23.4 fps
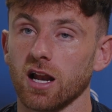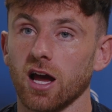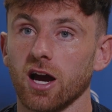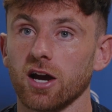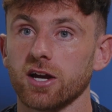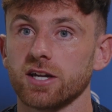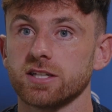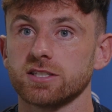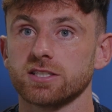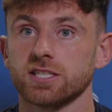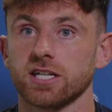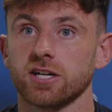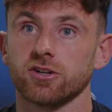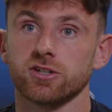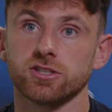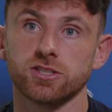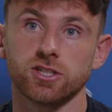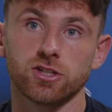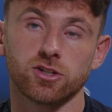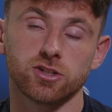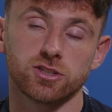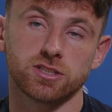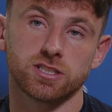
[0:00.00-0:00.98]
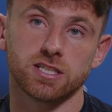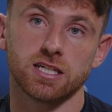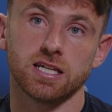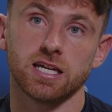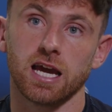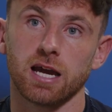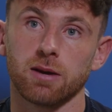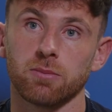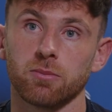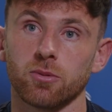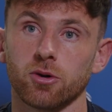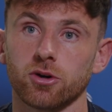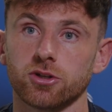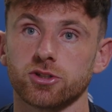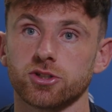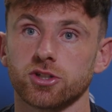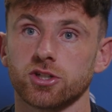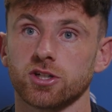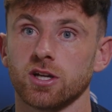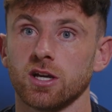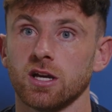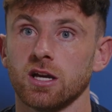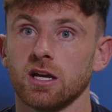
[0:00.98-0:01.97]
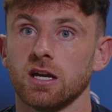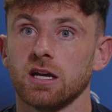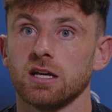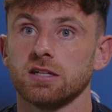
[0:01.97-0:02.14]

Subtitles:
Lions series, you could see how much